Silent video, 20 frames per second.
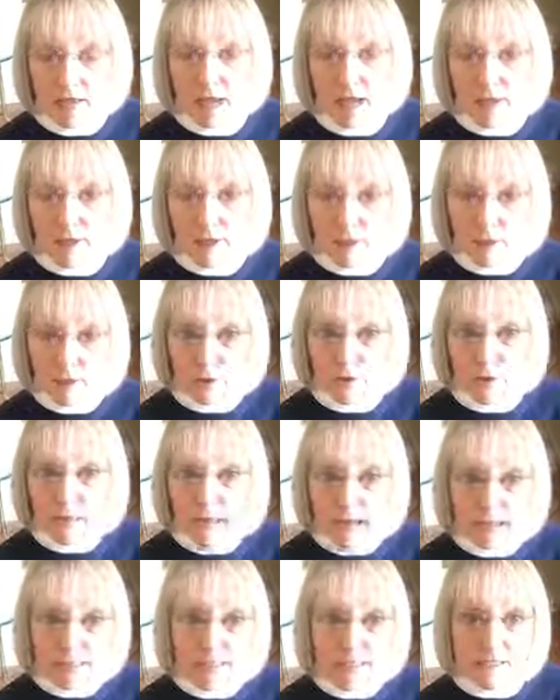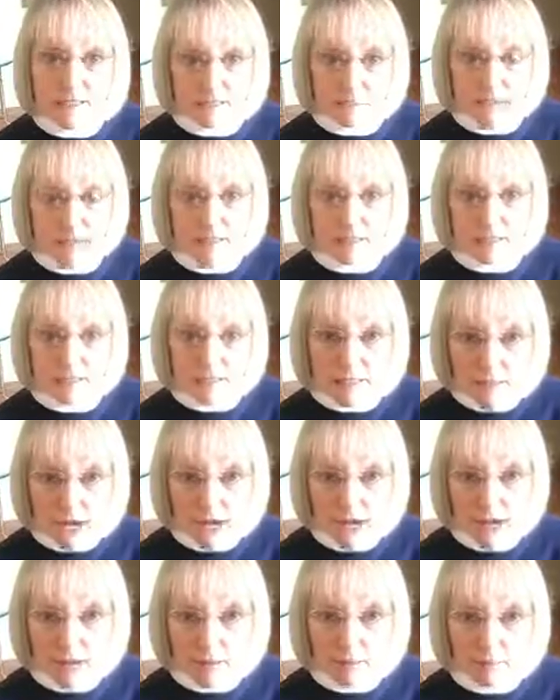And who had to spend
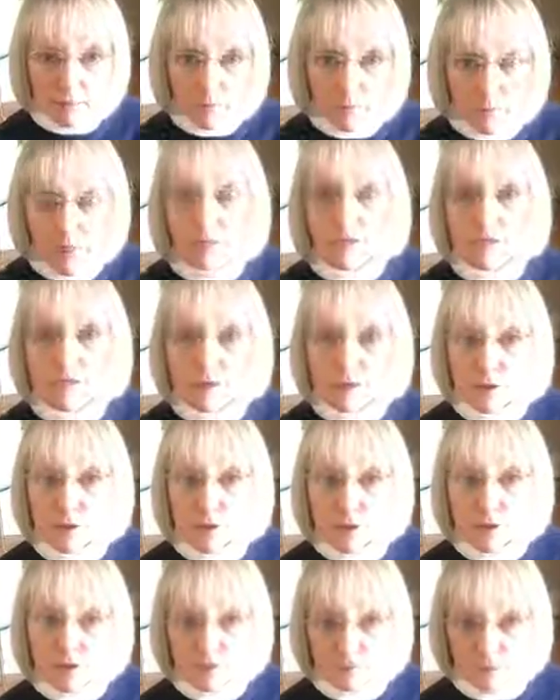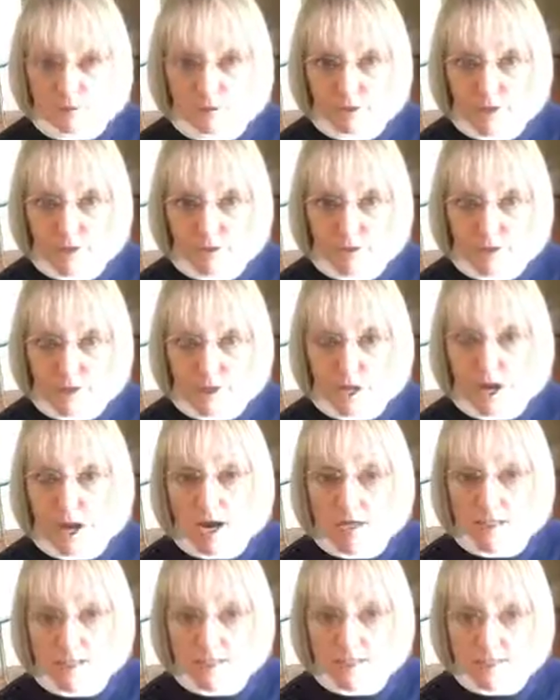time searching for those
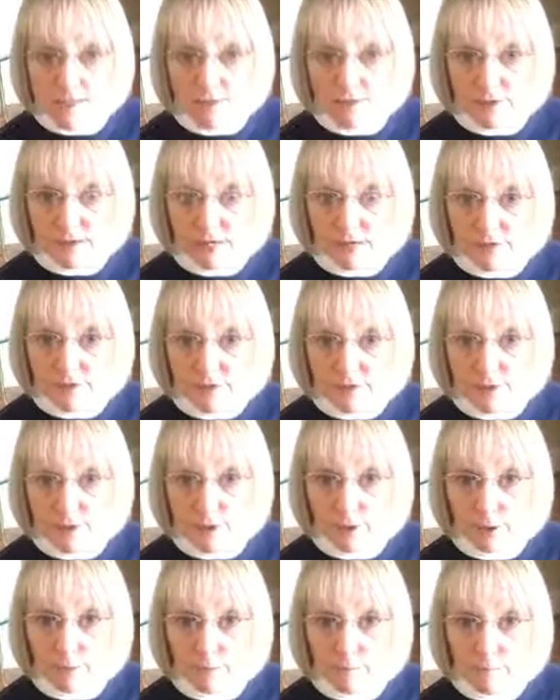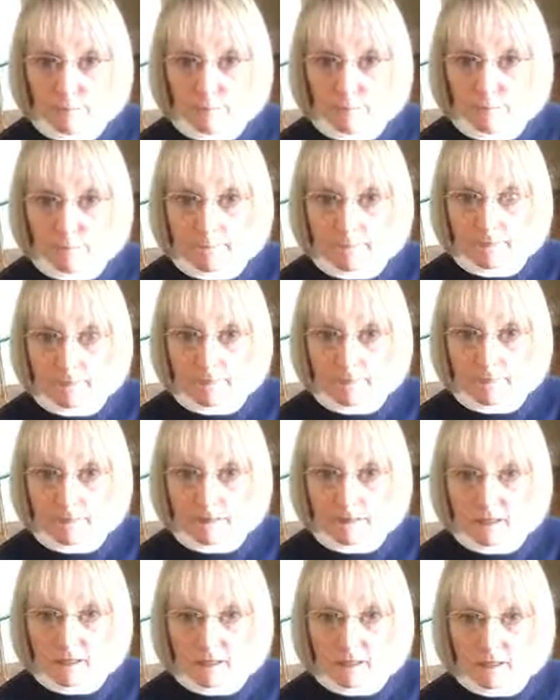dogs until they got home?
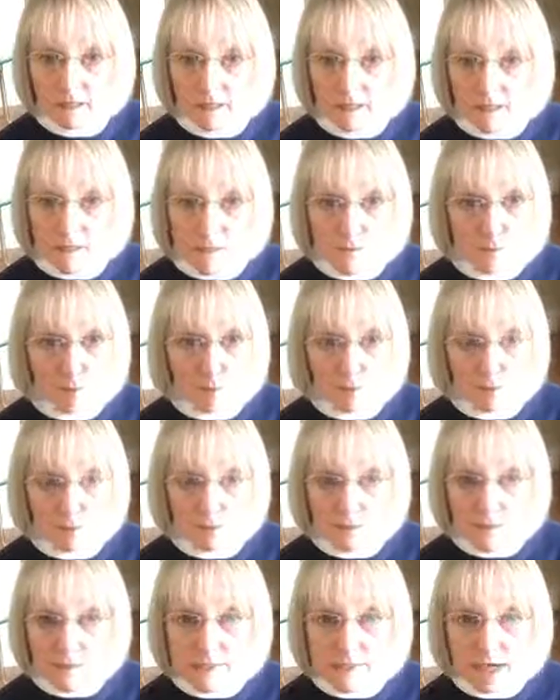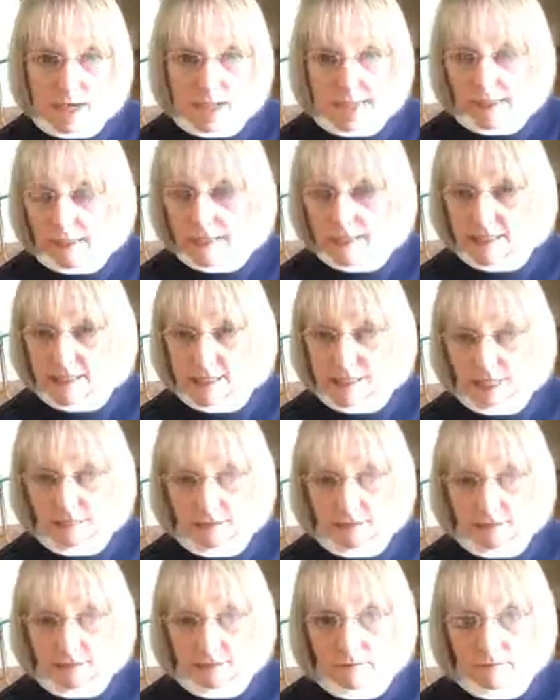Now, this woman was on an
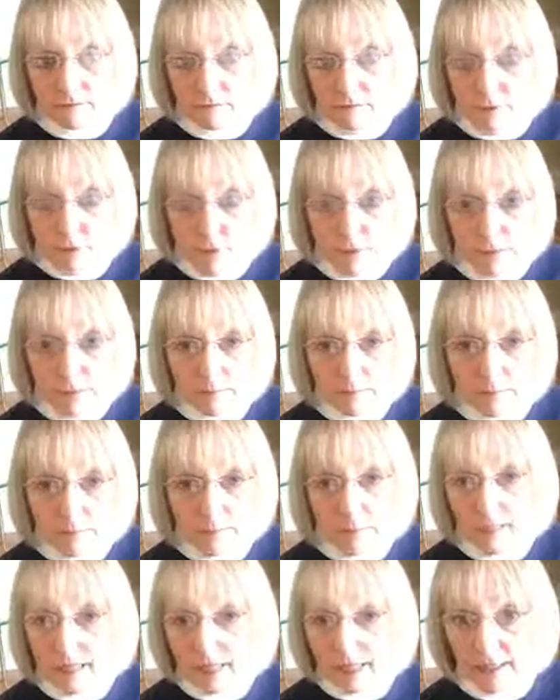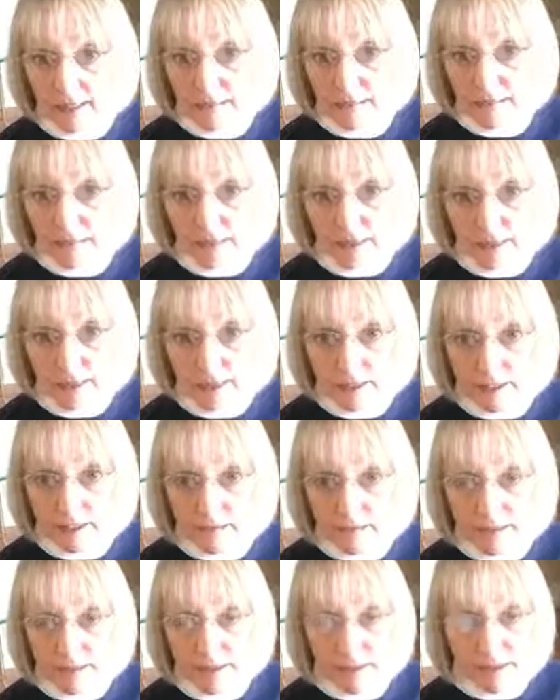extended trip to California.
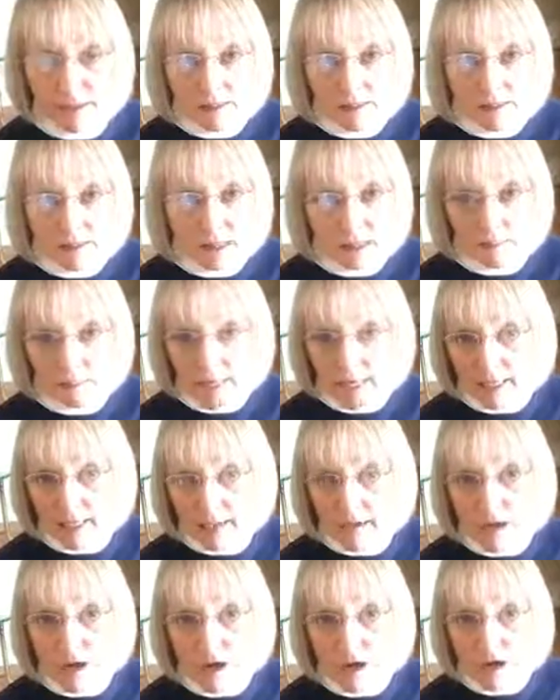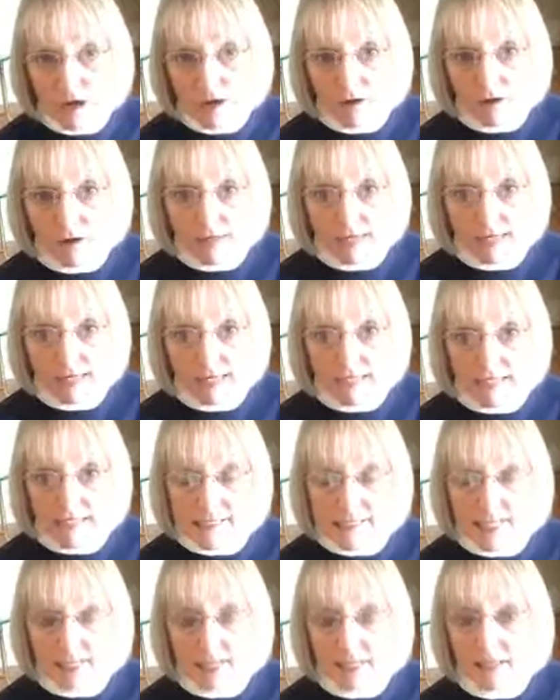I made a call and I
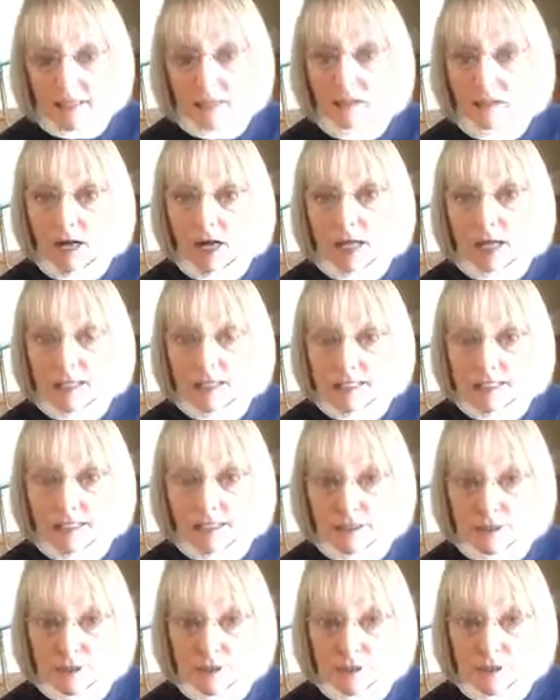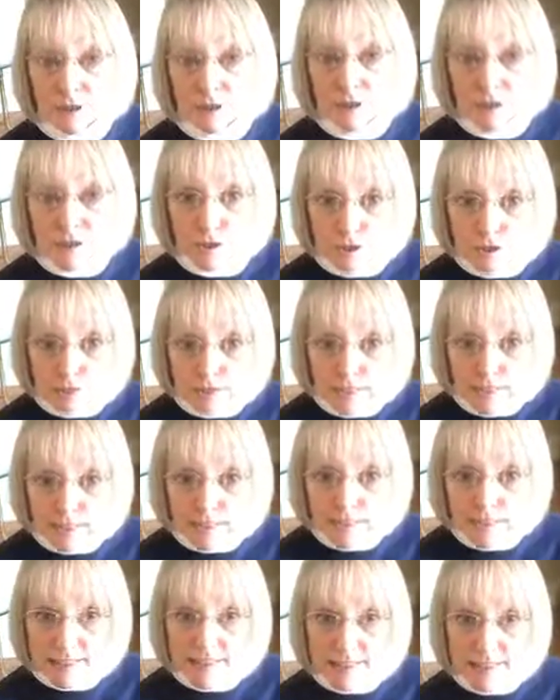said I cannot continue to do
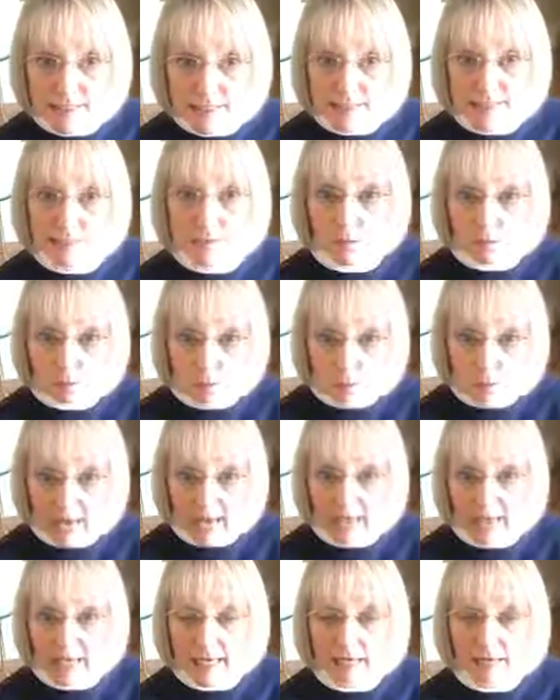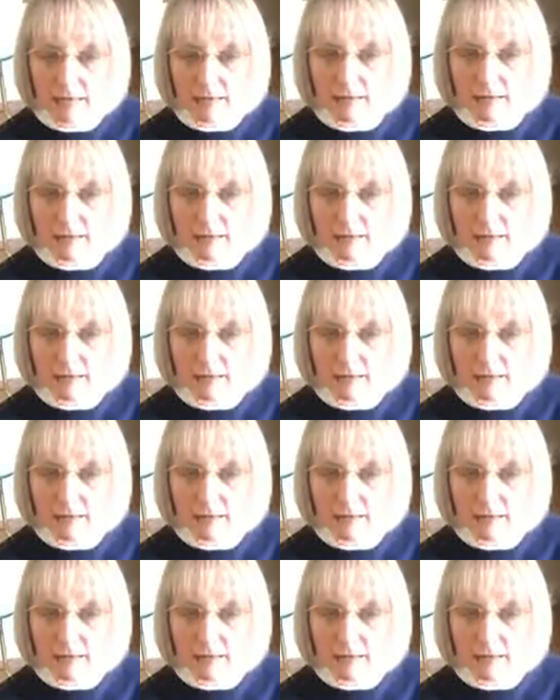this way.